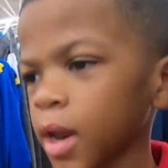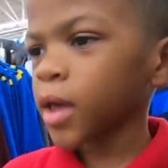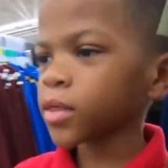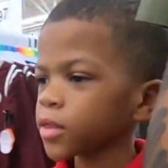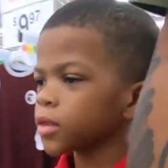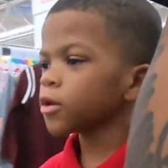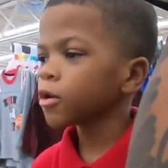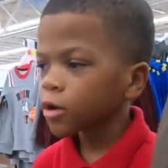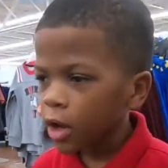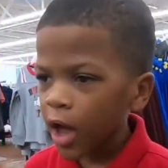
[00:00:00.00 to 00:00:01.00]
Next
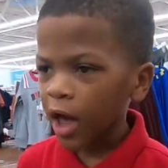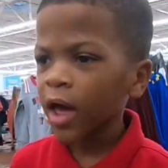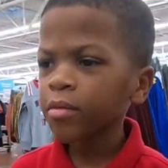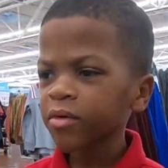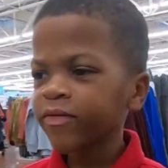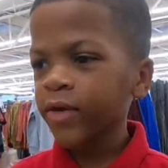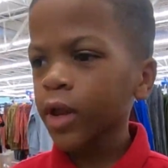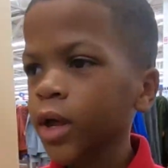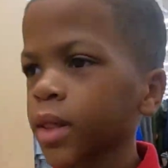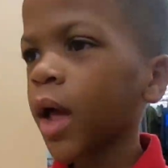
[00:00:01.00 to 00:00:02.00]
year, I have a
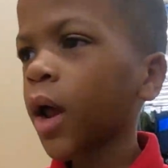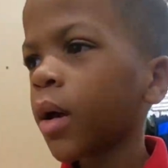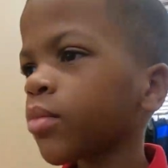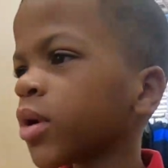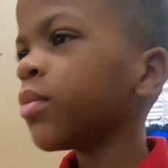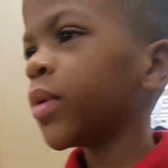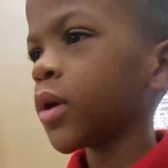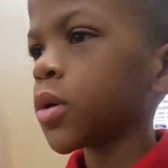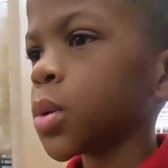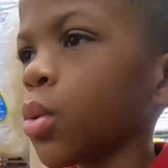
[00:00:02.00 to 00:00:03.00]
feeling that I'm going to
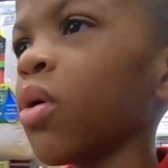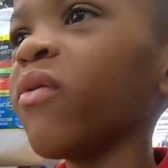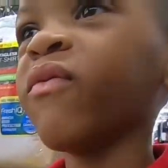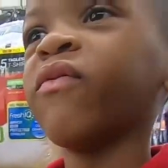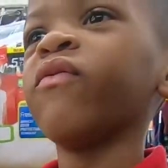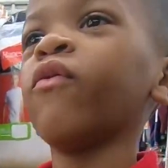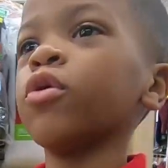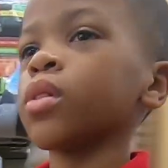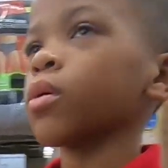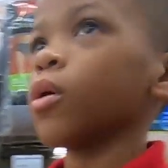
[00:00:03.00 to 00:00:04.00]
be a short
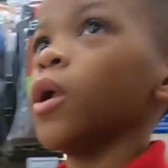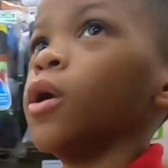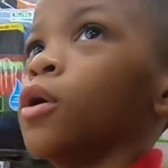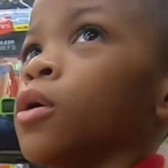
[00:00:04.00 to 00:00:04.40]
fourth grader.